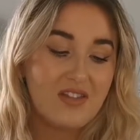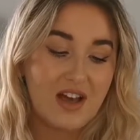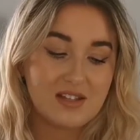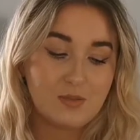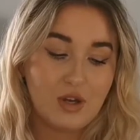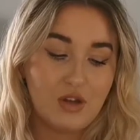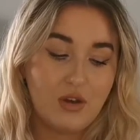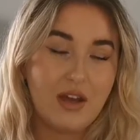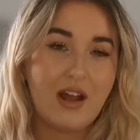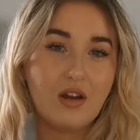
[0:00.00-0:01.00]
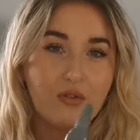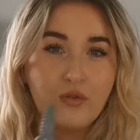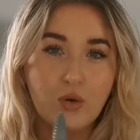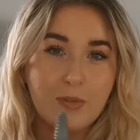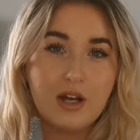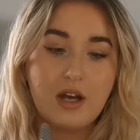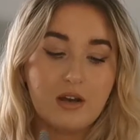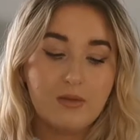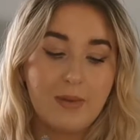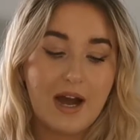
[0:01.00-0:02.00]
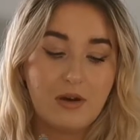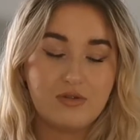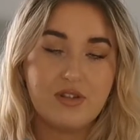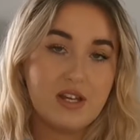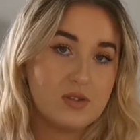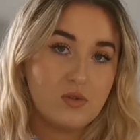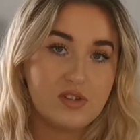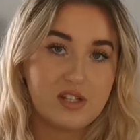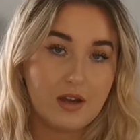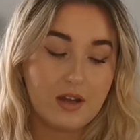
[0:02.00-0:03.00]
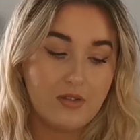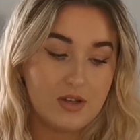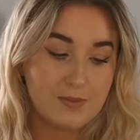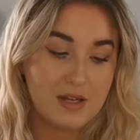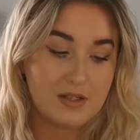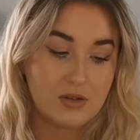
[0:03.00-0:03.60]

that's when you can get like formula and powder and things sort of stuck in those bits,